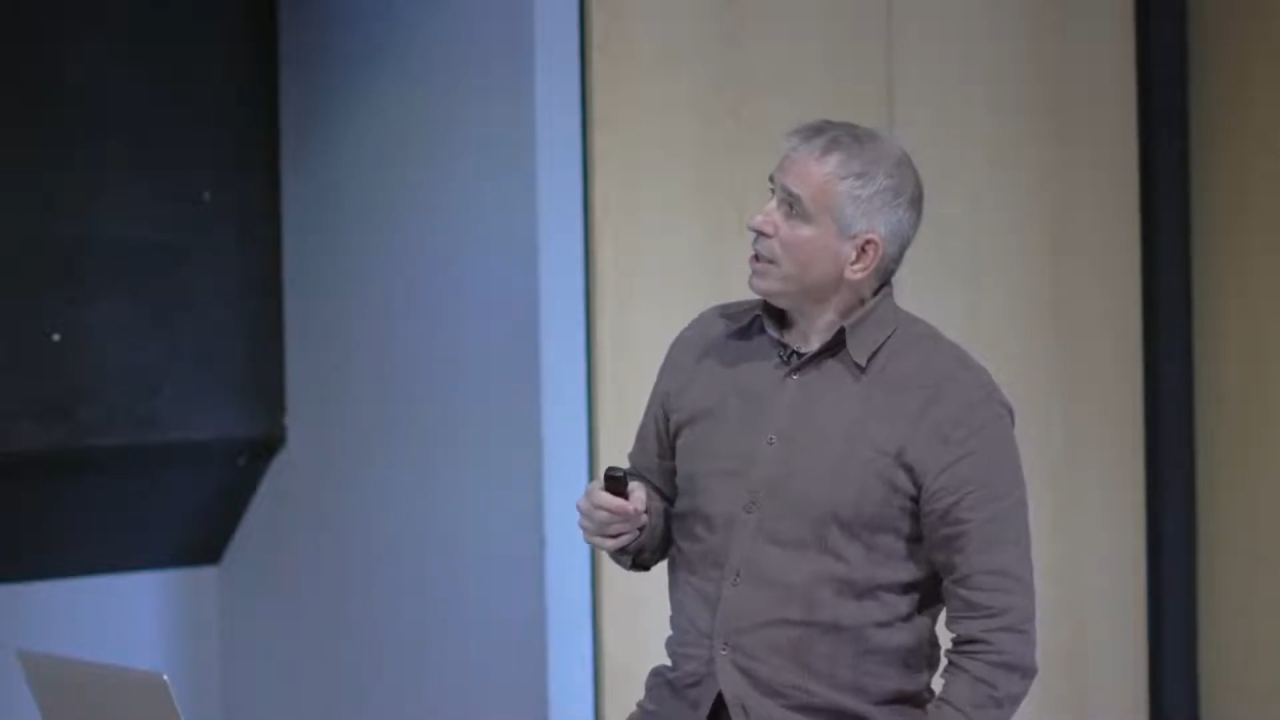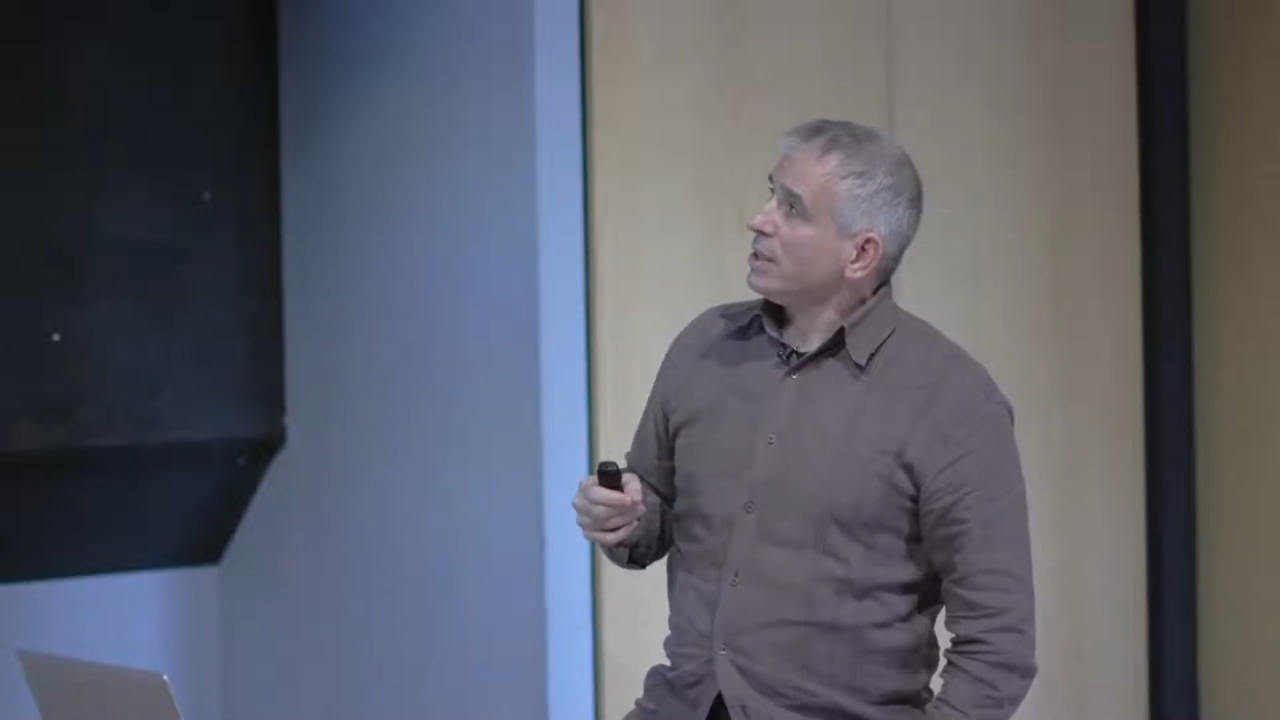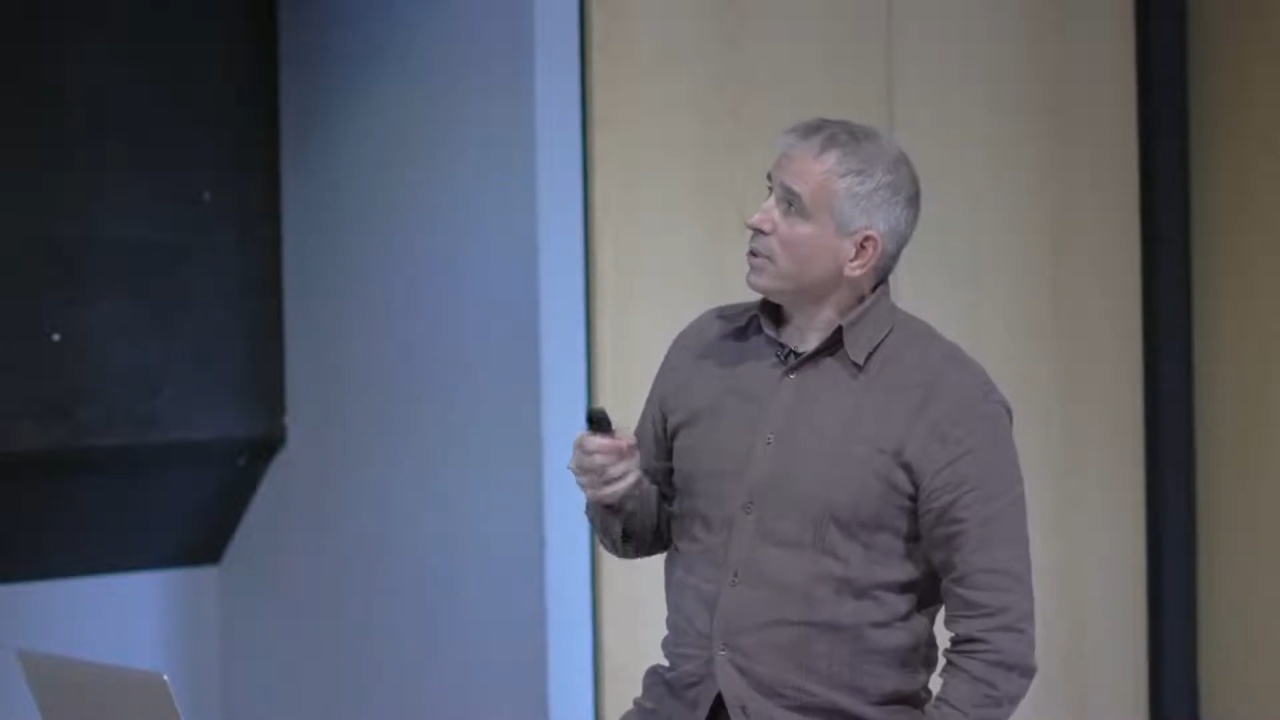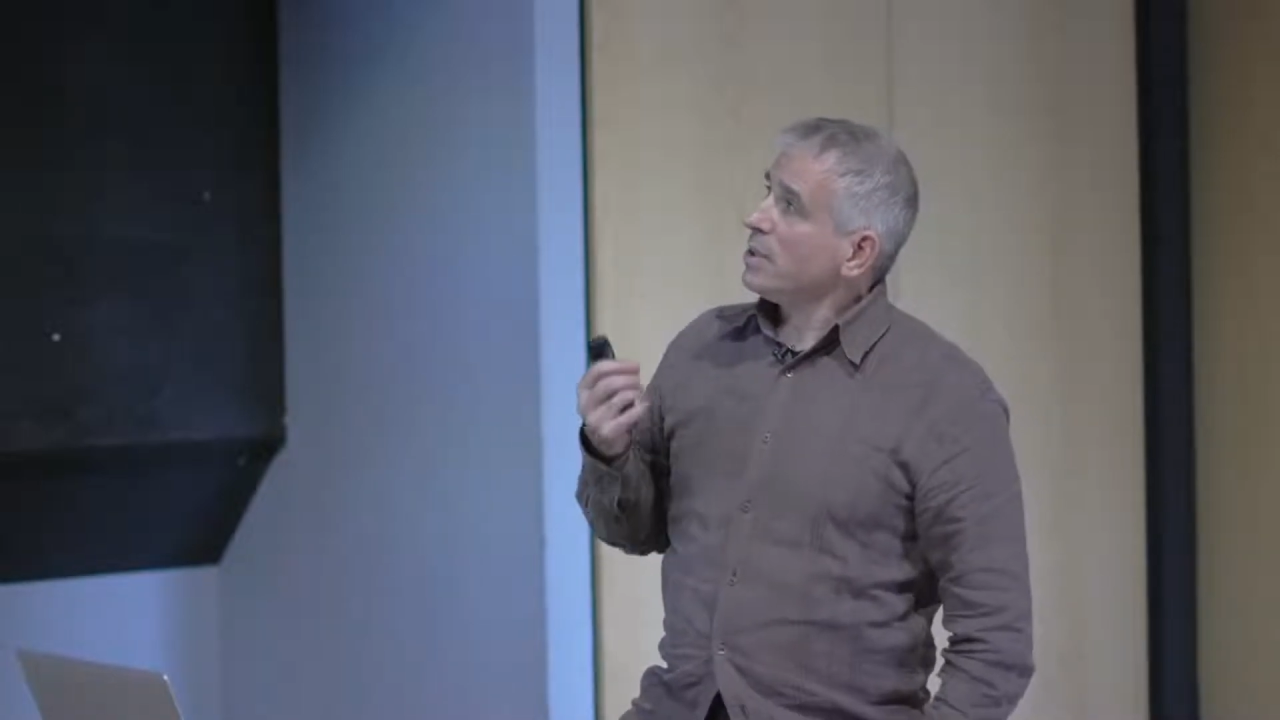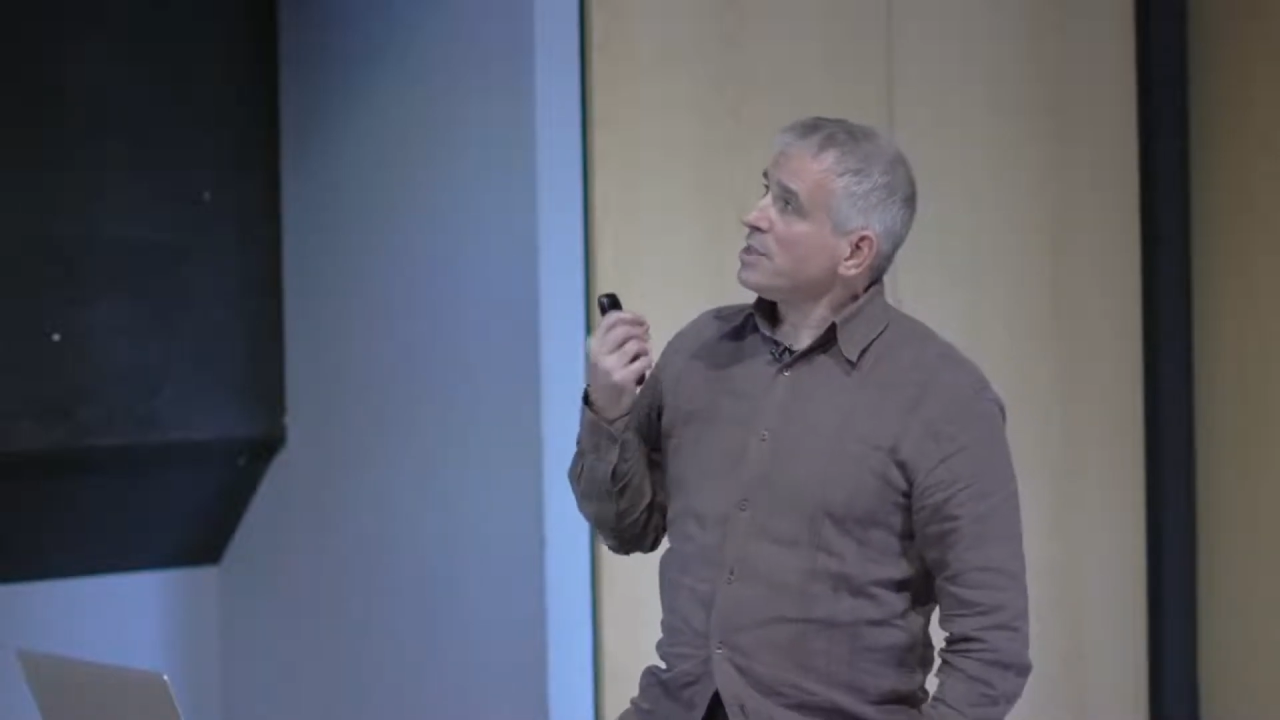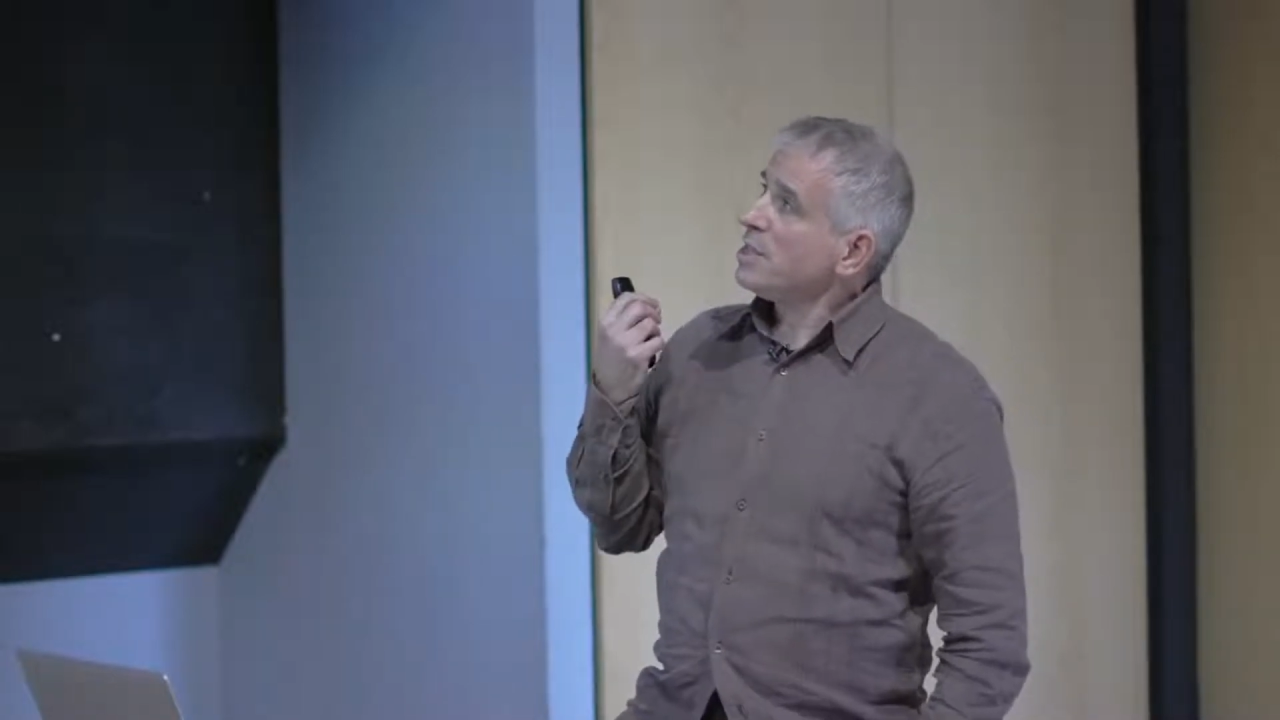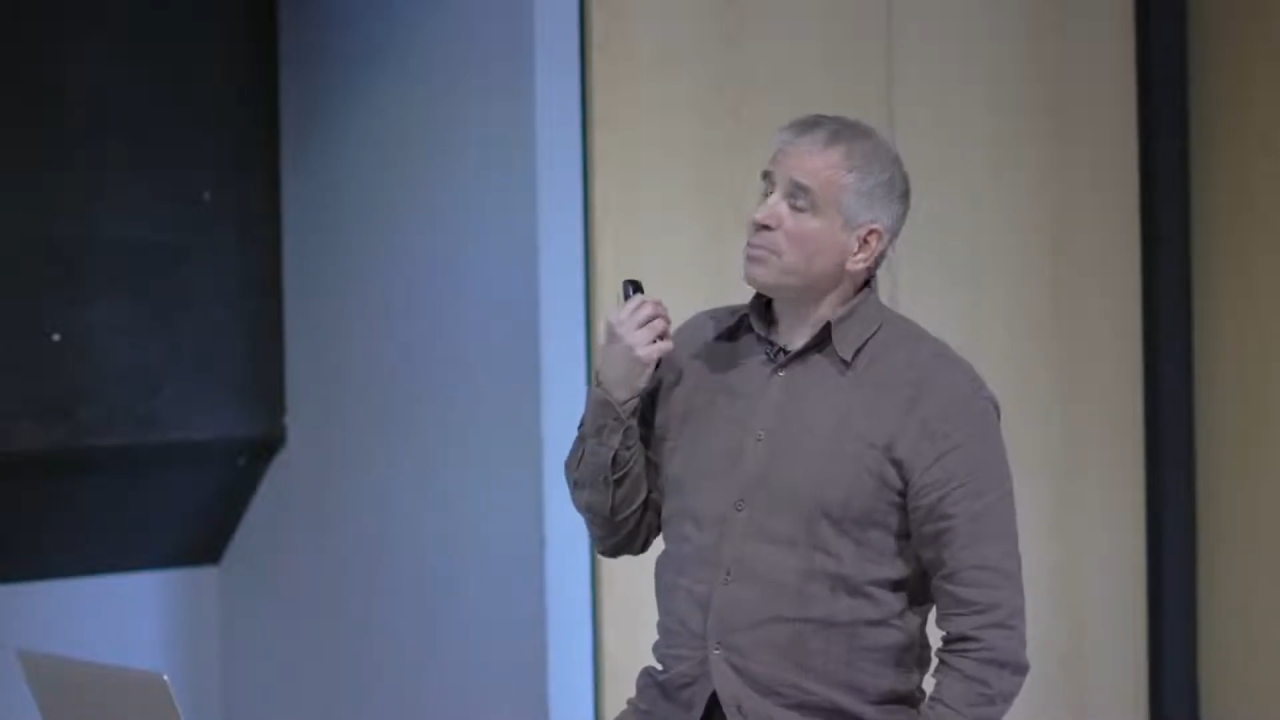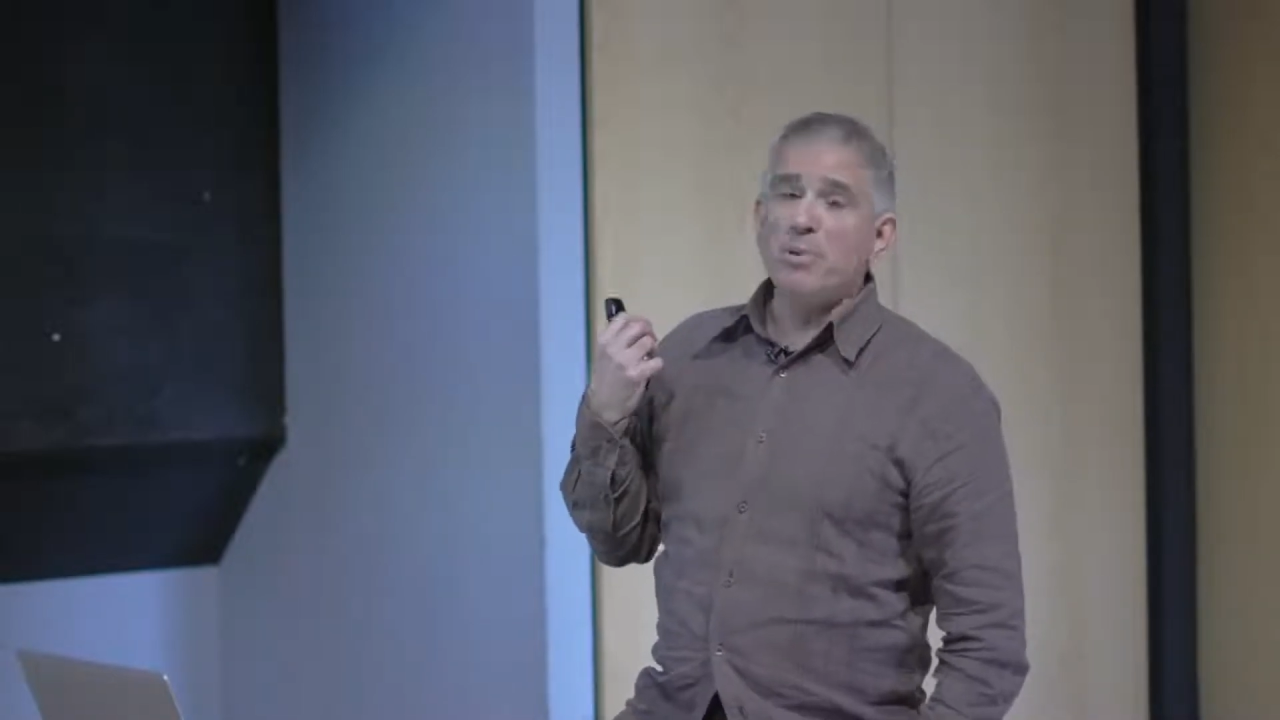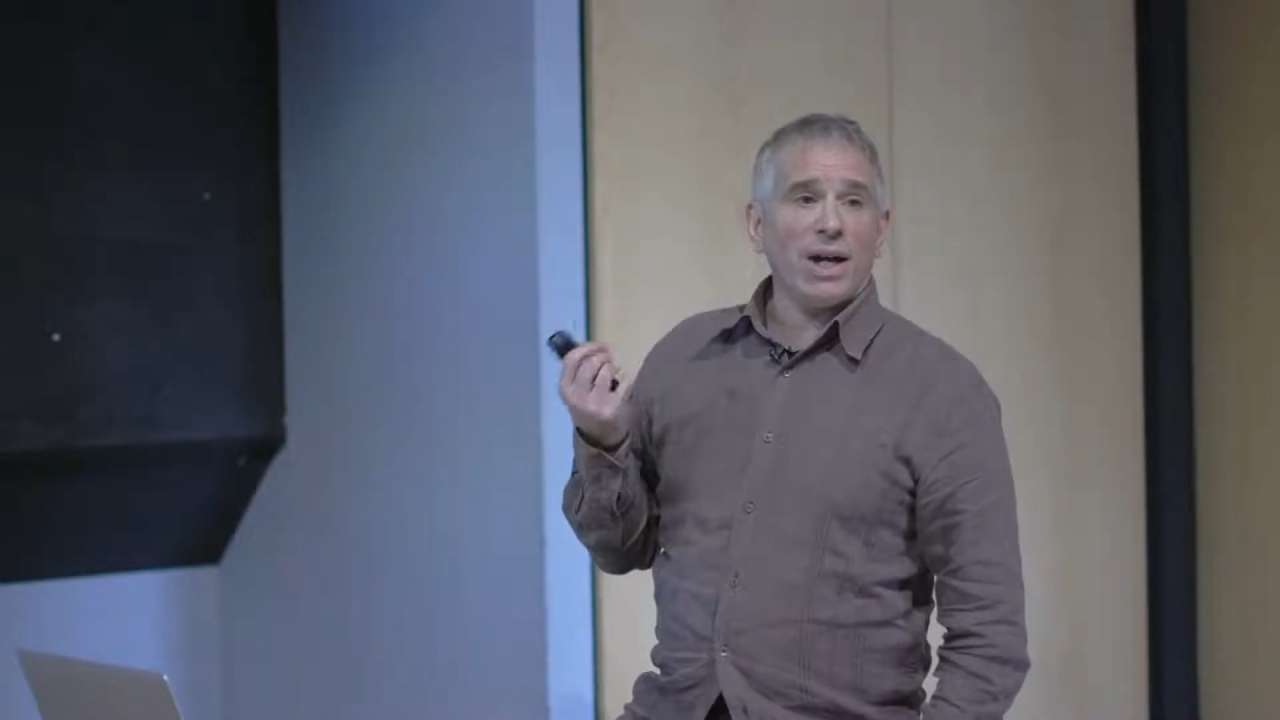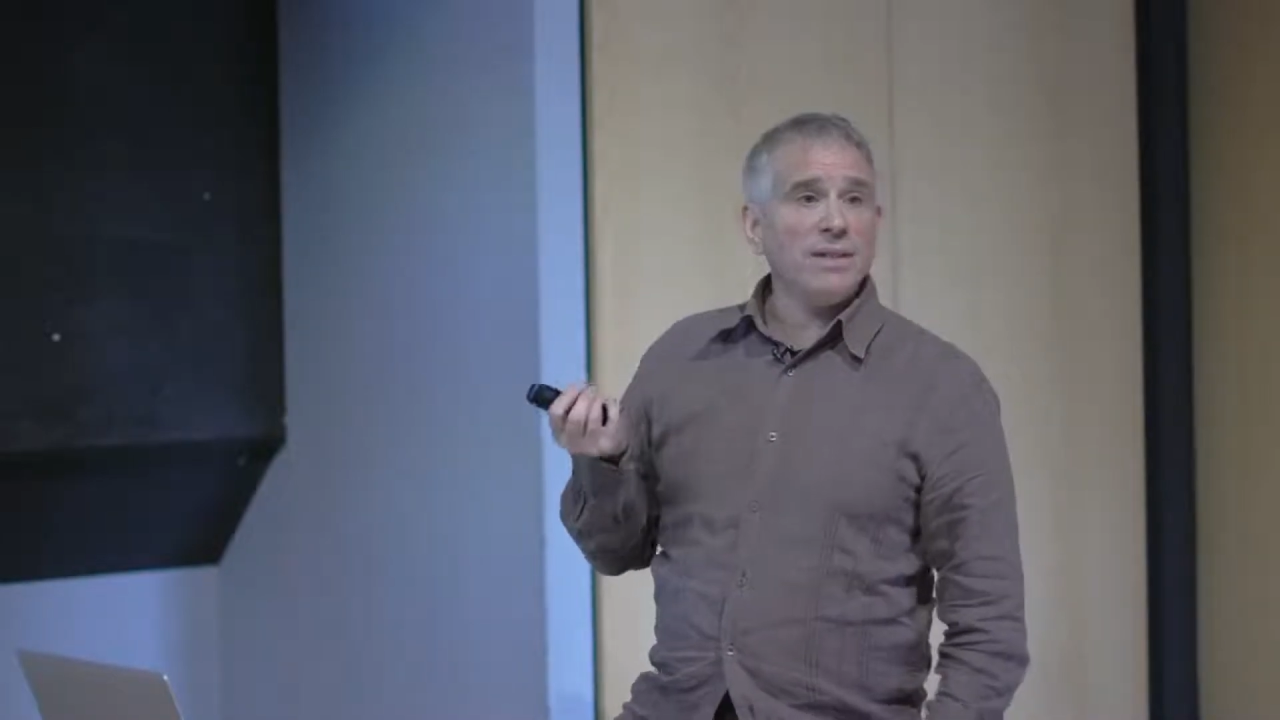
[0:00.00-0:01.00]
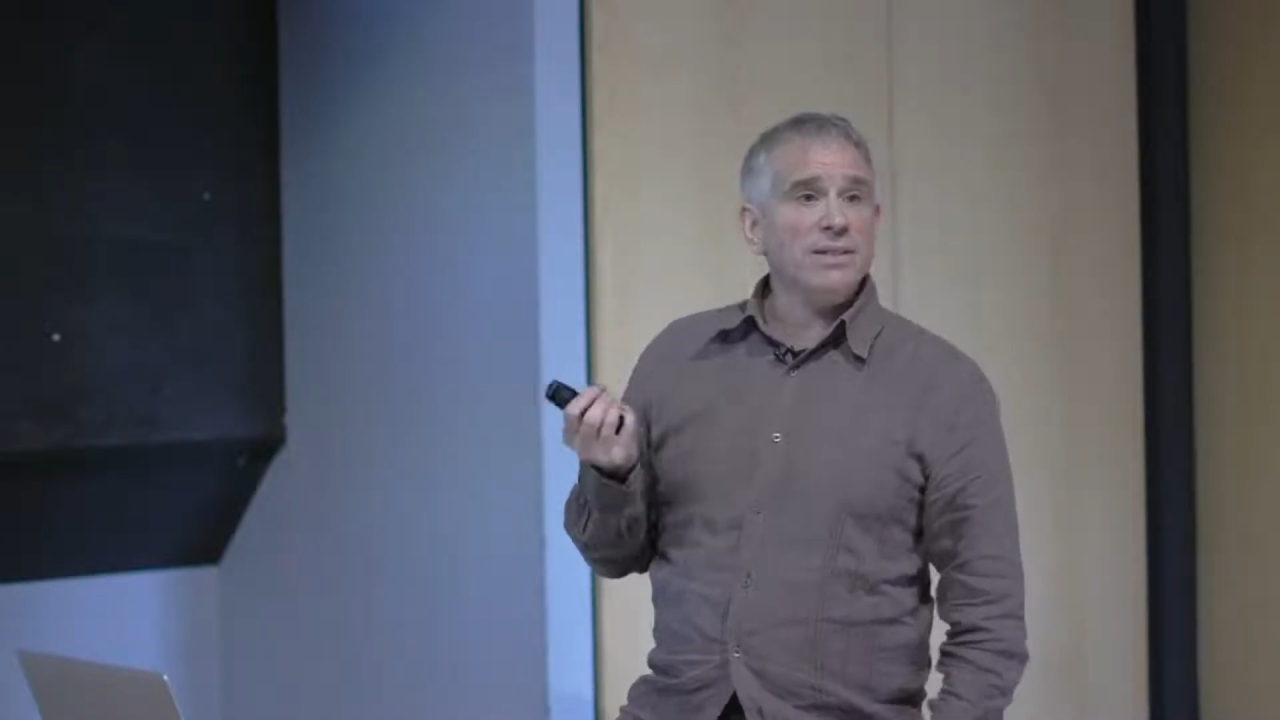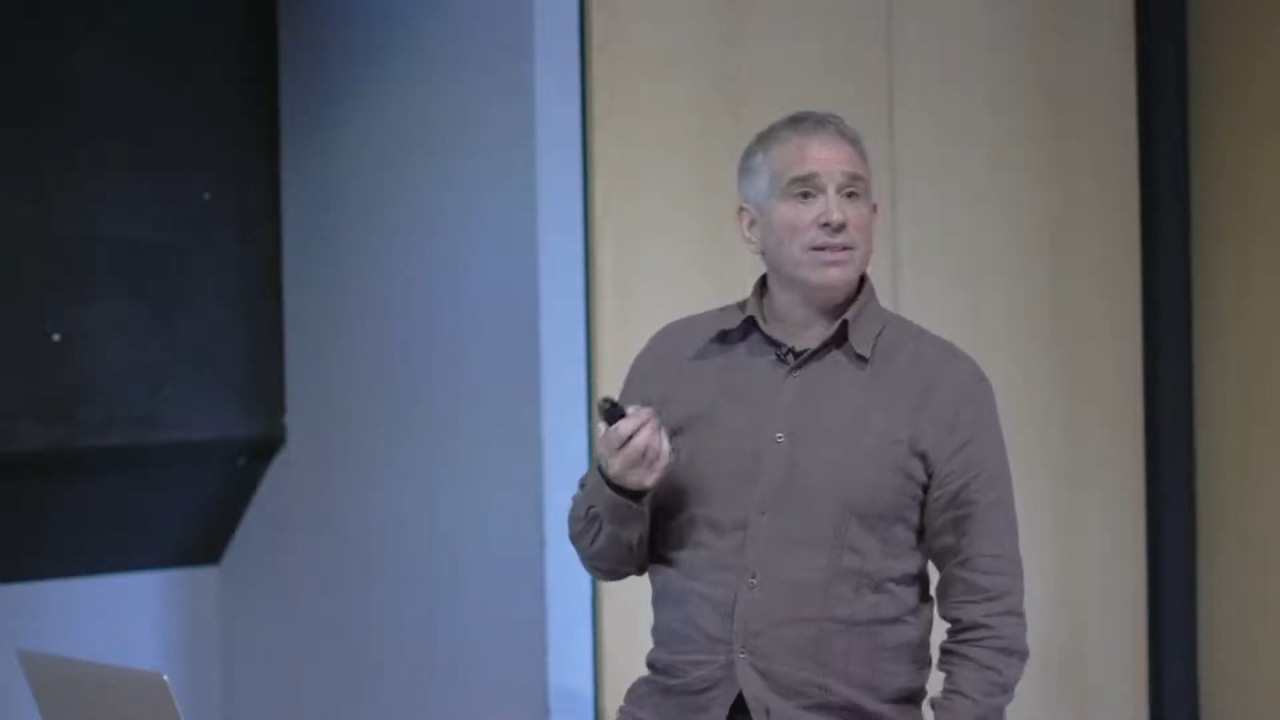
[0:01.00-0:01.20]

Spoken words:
there was this prize,